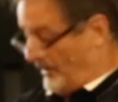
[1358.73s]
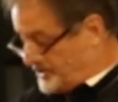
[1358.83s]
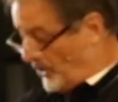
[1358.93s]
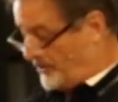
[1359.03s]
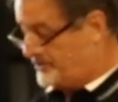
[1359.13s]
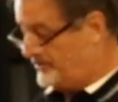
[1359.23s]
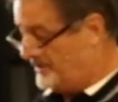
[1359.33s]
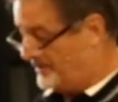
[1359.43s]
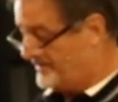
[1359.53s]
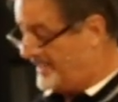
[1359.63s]
was talking to a
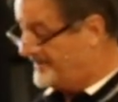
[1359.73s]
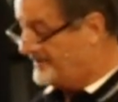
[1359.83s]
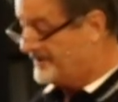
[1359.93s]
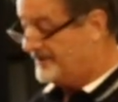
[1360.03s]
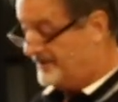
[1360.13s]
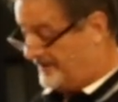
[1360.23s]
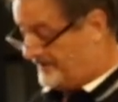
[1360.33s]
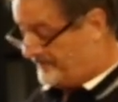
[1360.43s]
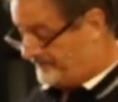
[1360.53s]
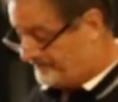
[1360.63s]
young man
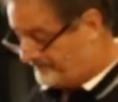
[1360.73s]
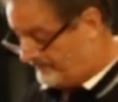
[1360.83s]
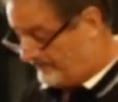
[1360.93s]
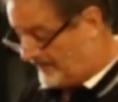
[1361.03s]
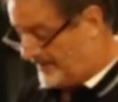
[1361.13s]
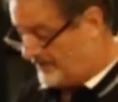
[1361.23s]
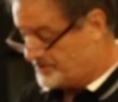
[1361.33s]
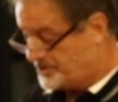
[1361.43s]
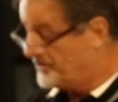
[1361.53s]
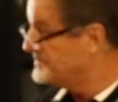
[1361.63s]
in our
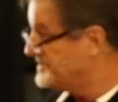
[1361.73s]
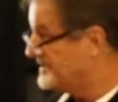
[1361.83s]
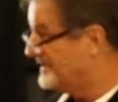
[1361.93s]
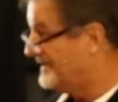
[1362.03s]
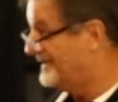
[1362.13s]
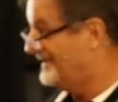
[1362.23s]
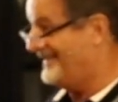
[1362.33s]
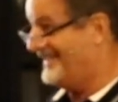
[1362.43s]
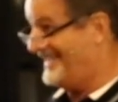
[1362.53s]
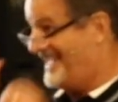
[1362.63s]
church.
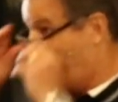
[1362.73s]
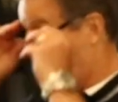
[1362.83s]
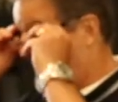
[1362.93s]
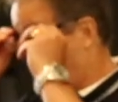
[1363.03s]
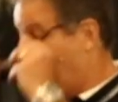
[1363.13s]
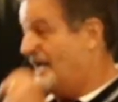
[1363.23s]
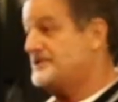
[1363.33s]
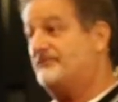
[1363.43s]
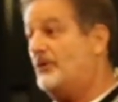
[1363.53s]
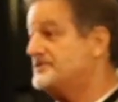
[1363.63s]
He
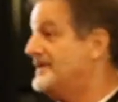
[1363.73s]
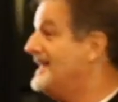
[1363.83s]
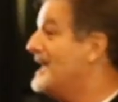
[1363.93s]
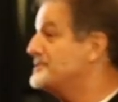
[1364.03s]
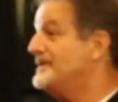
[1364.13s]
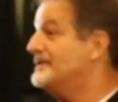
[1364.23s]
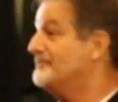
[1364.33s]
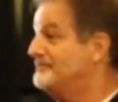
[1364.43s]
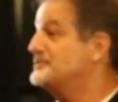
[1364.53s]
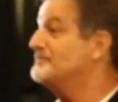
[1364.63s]
said, Foster, and he asked me a
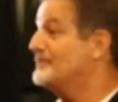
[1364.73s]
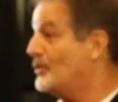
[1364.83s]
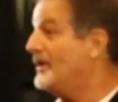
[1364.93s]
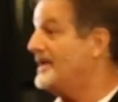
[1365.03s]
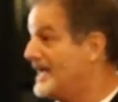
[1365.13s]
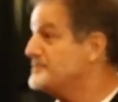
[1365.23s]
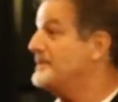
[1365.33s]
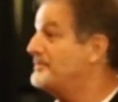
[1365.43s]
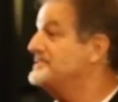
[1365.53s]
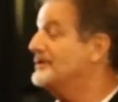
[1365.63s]

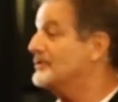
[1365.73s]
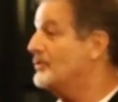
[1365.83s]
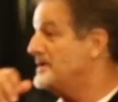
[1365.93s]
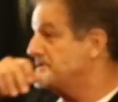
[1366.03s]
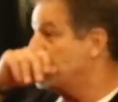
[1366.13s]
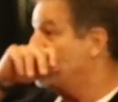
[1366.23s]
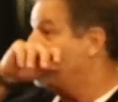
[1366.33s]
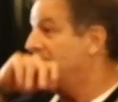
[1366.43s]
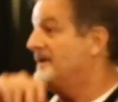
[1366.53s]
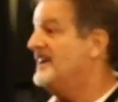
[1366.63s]
particular question.
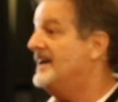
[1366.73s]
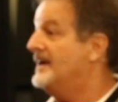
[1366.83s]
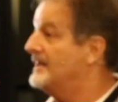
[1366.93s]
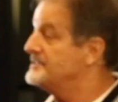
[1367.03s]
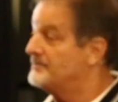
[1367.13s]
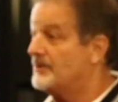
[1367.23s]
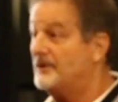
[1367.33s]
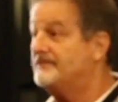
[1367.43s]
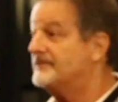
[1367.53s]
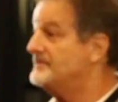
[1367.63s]
And I said,
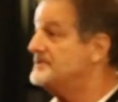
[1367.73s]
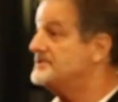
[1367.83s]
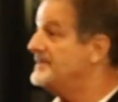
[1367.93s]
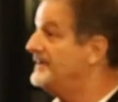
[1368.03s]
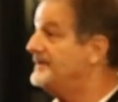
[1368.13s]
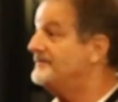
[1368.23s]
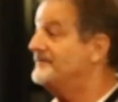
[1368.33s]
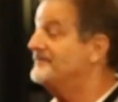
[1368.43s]
bro, let me just tell you.